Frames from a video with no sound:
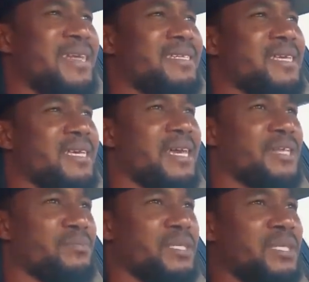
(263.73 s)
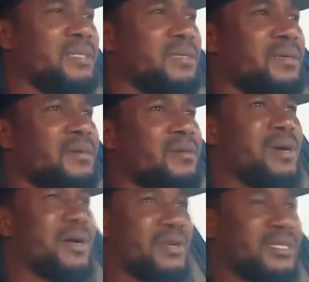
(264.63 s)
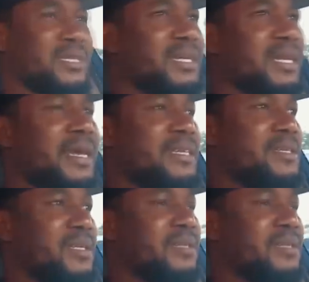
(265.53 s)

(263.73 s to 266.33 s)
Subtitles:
say he hates me, but I don't think he likes me.